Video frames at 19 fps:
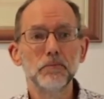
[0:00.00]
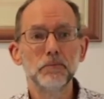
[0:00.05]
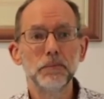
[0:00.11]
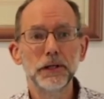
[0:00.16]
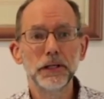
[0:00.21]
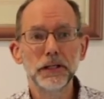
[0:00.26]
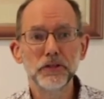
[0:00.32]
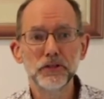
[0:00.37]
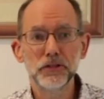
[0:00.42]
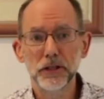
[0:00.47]
But
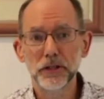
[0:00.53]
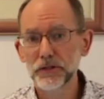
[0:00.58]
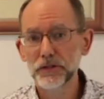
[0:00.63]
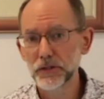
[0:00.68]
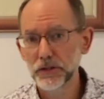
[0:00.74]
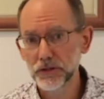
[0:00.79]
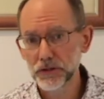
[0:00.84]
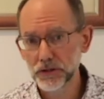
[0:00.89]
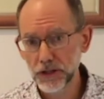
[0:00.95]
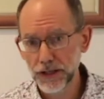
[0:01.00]
in
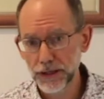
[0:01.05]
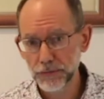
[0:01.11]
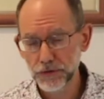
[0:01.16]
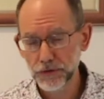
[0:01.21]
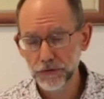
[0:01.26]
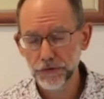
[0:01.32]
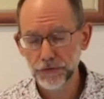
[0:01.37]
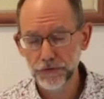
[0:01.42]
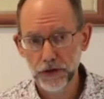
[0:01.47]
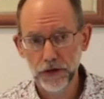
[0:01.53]
Judges
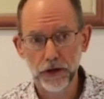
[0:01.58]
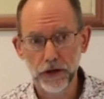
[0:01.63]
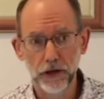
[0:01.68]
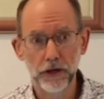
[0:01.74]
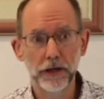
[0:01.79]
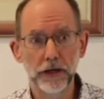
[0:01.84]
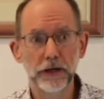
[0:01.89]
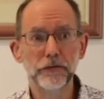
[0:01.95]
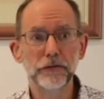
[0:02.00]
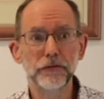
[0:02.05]
chapter
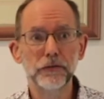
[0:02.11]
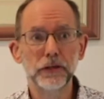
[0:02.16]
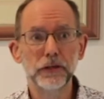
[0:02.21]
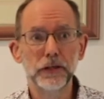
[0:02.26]
5,